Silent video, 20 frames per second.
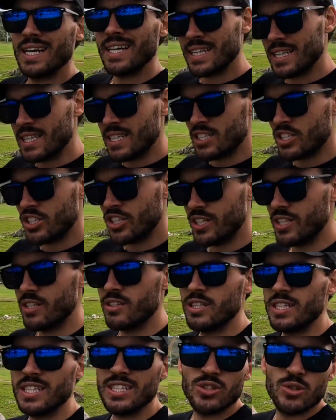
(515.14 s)
in this
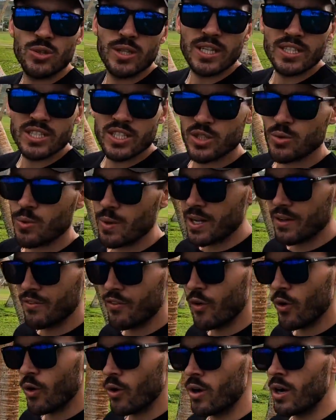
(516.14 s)
year, in
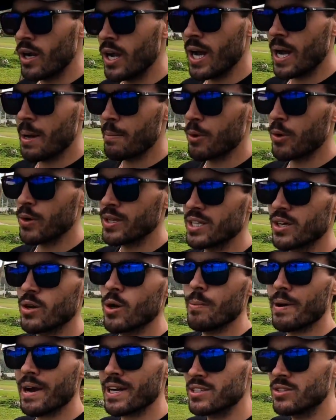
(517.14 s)
2024, I'm going to
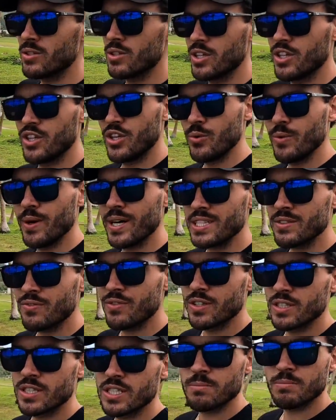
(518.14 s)
go back to the US
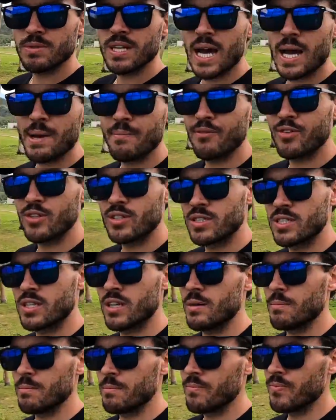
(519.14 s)
for some time for
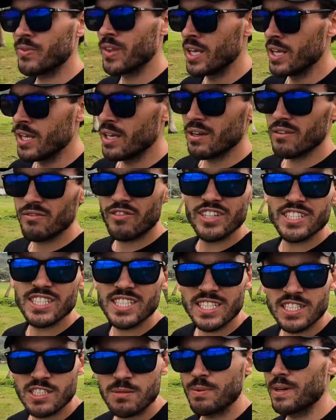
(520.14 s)
some
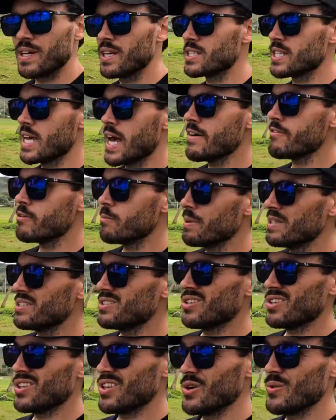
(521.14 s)
visits, because I haven't
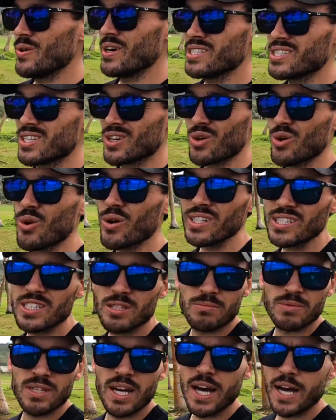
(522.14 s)
been to the US in quite
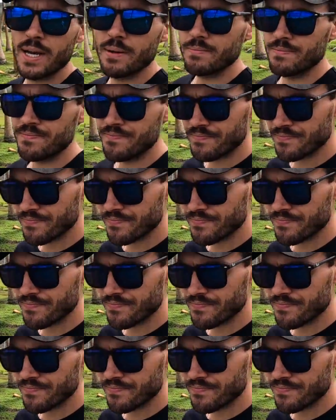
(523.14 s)
some time.